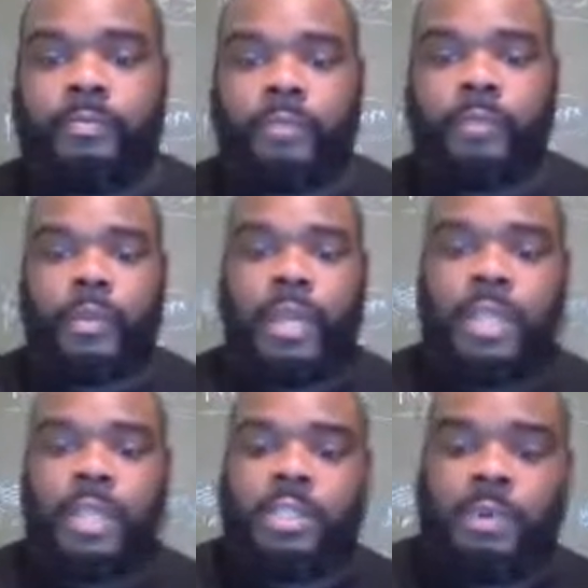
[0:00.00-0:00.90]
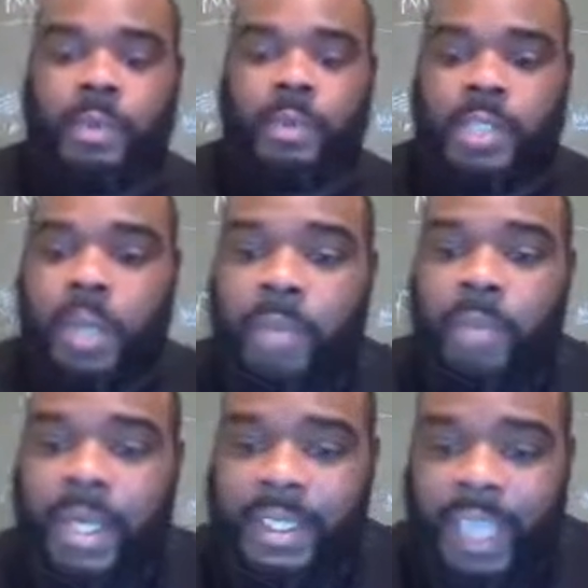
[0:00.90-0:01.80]
Okay, so we will start
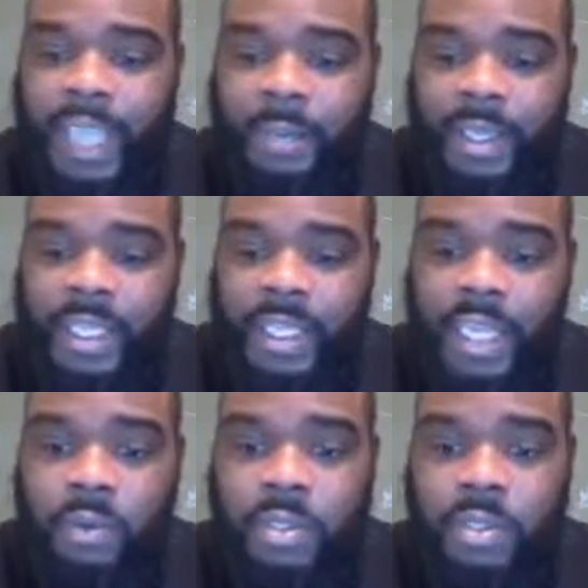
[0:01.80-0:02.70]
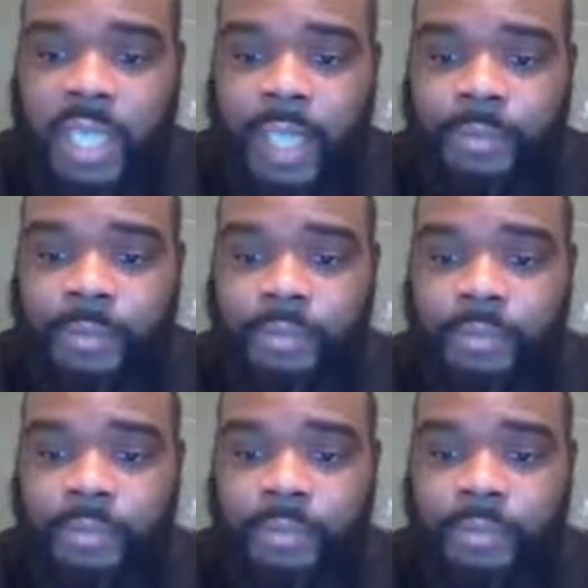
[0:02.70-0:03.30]
by typing the equal sign.